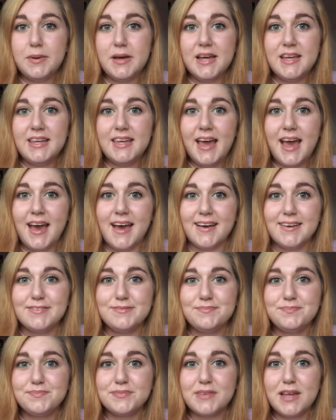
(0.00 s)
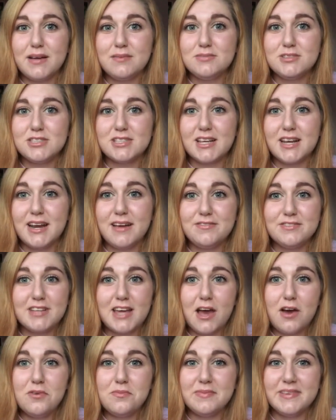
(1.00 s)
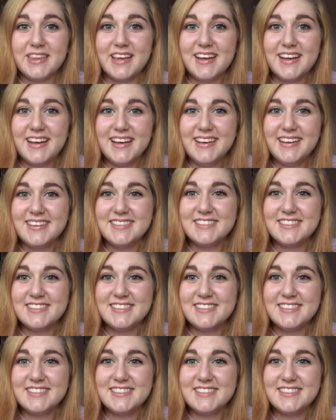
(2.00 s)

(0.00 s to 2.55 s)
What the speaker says: But yeah, I'm just gonna have to get on with it.